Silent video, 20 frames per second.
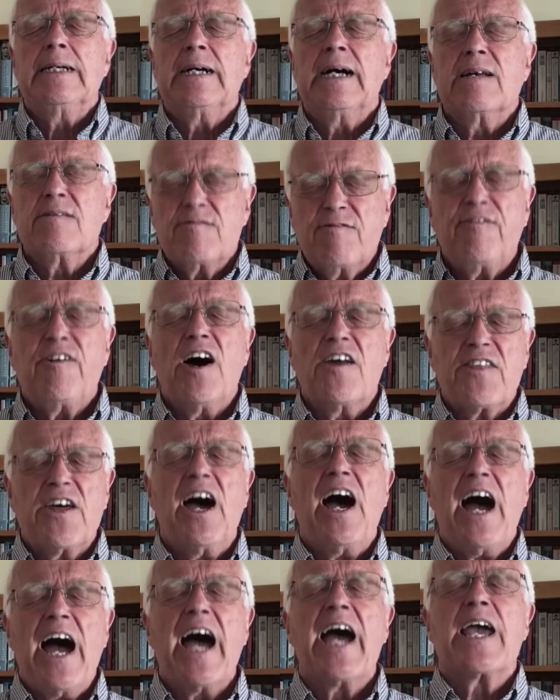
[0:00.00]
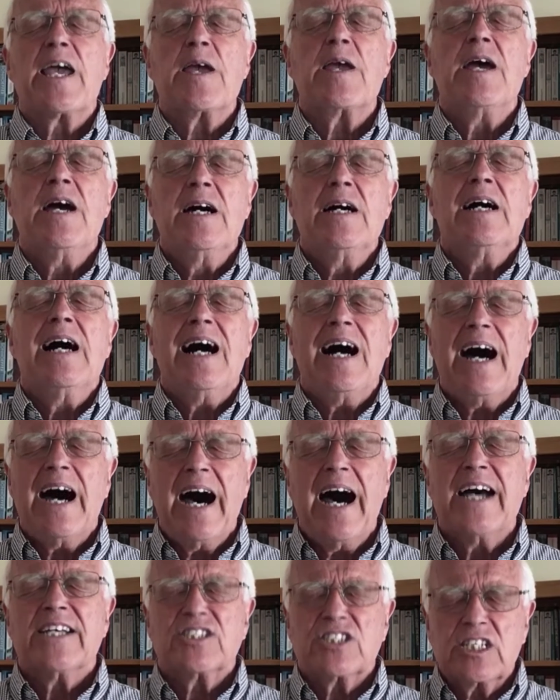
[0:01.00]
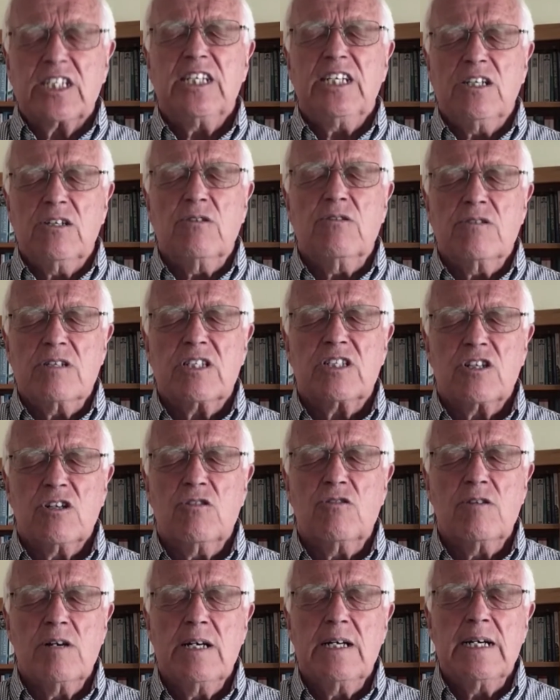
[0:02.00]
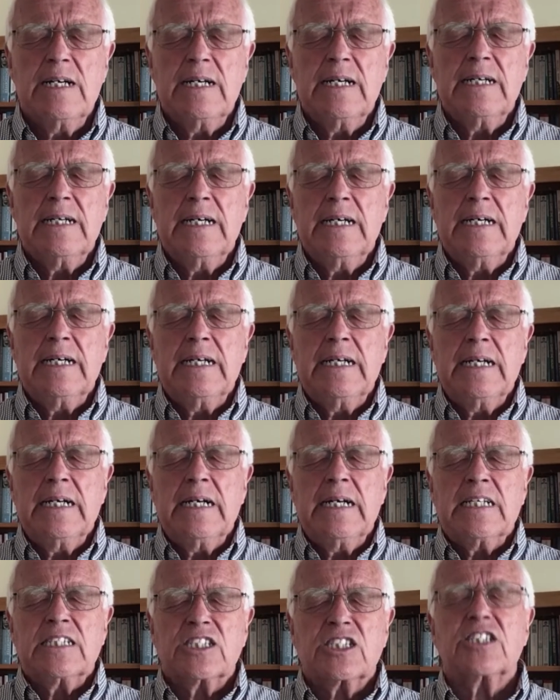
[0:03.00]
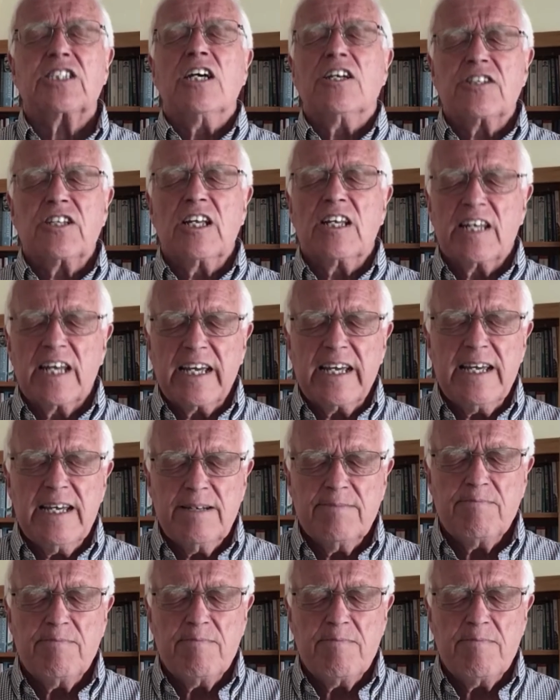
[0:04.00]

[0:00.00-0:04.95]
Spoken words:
And Father, I ask you to suddenly